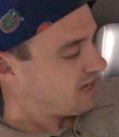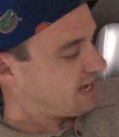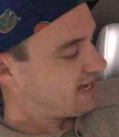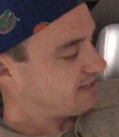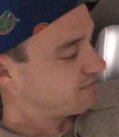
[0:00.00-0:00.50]

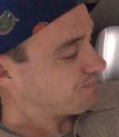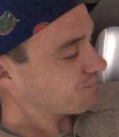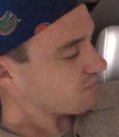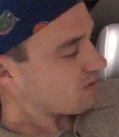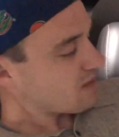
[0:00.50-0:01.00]
And
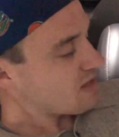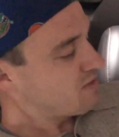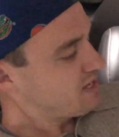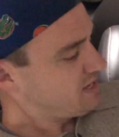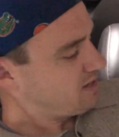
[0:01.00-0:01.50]

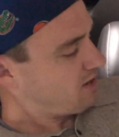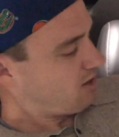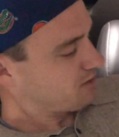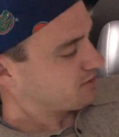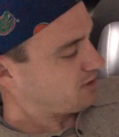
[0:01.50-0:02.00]
then
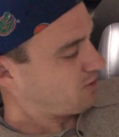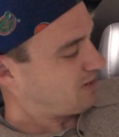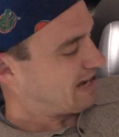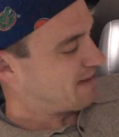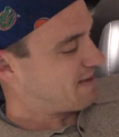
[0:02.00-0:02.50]

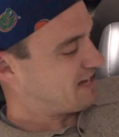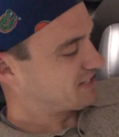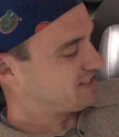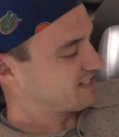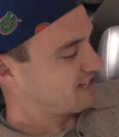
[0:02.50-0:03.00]
also, I
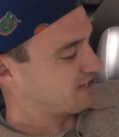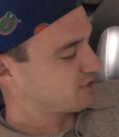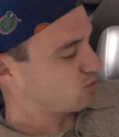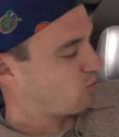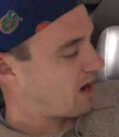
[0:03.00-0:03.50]
imagine this guy's
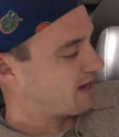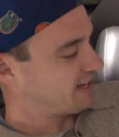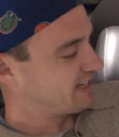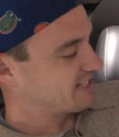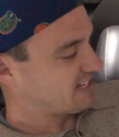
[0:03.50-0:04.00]

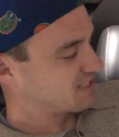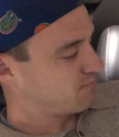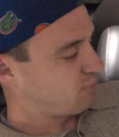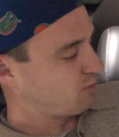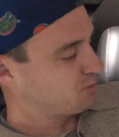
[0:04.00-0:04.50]
squatting and he's got
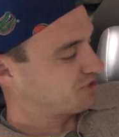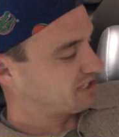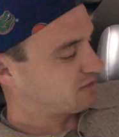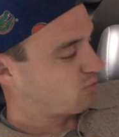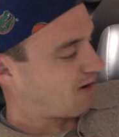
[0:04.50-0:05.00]
some
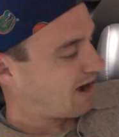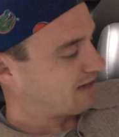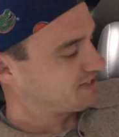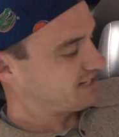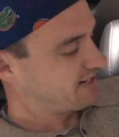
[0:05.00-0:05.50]
bulging
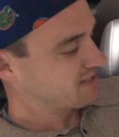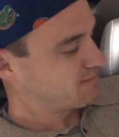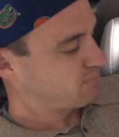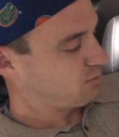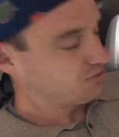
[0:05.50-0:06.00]
quads here,
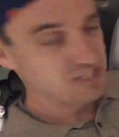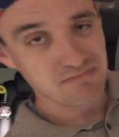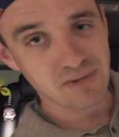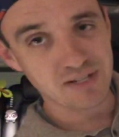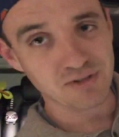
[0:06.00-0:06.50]
some
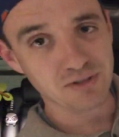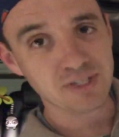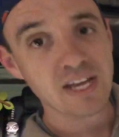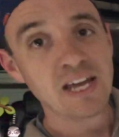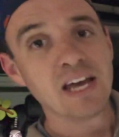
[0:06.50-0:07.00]
bulging muscles.